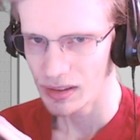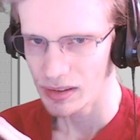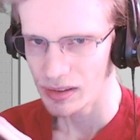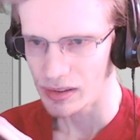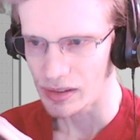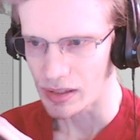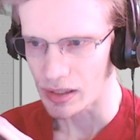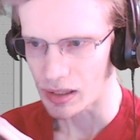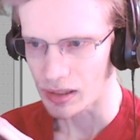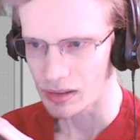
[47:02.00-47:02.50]

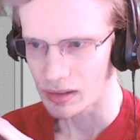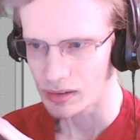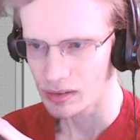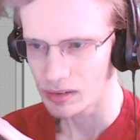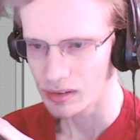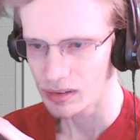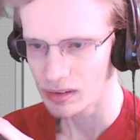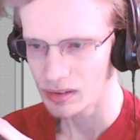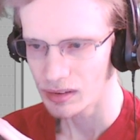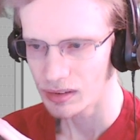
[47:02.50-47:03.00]
Yeah,
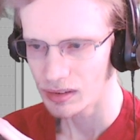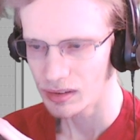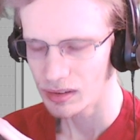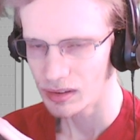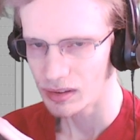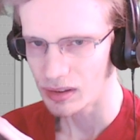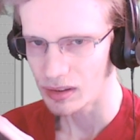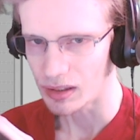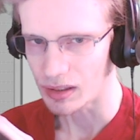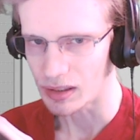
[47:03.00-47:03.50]

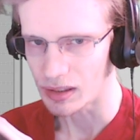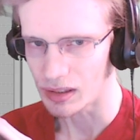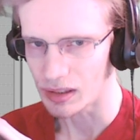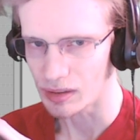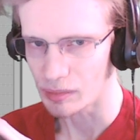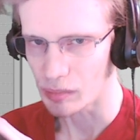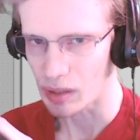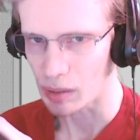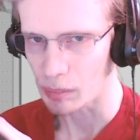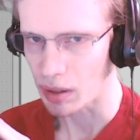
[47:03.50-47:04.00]

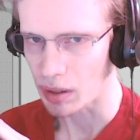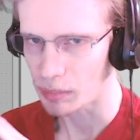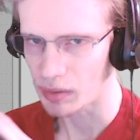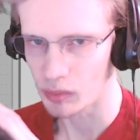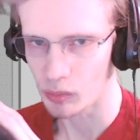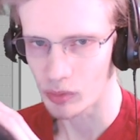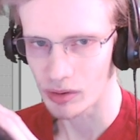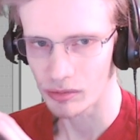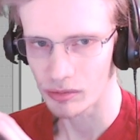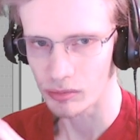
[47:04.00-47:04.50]
I'm happy
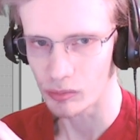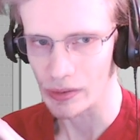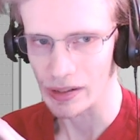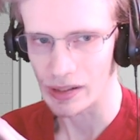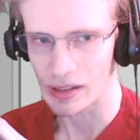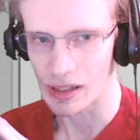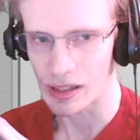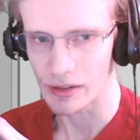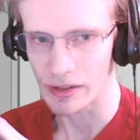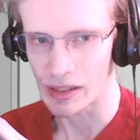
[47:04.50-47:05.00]
with what I
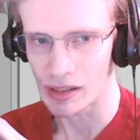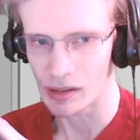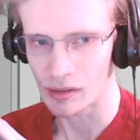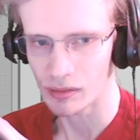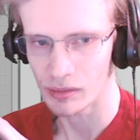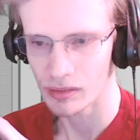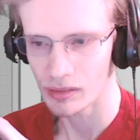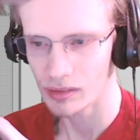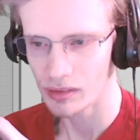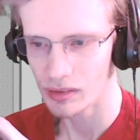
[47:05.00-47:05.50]
got now.